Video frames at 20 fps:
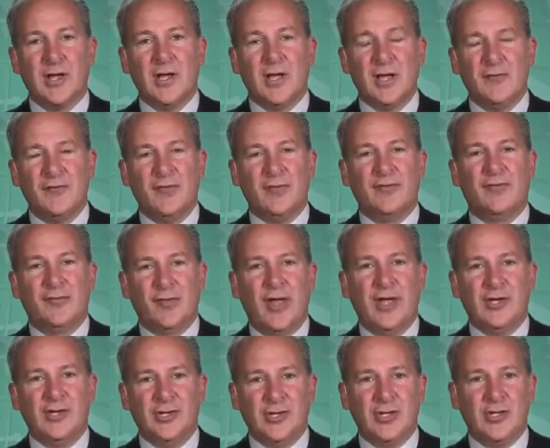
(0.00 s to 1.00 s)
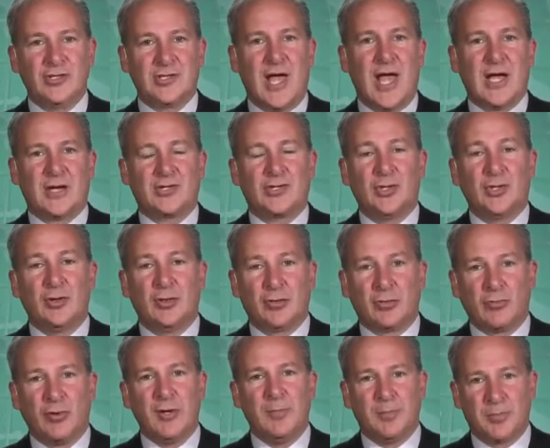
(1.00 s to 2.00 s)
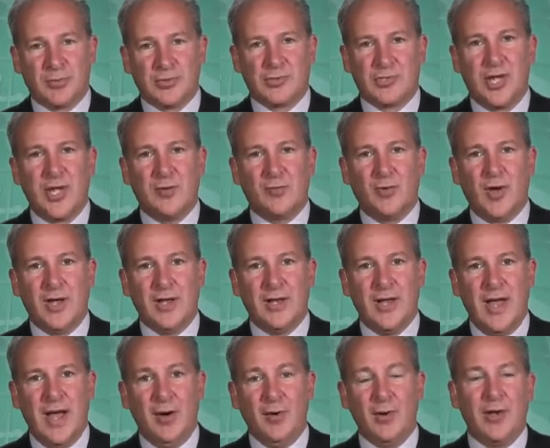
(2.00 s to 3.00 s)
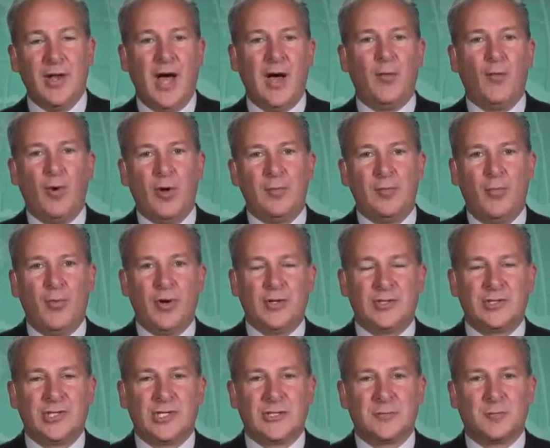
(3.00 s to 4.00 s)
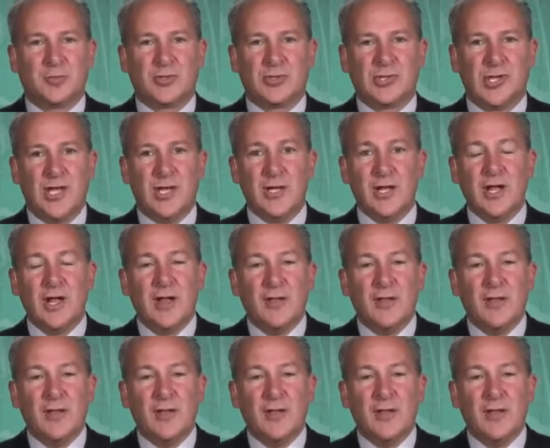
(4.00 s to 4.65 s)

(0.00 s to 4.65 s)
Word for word: If inflation is actually 3% right now and not 1.6%,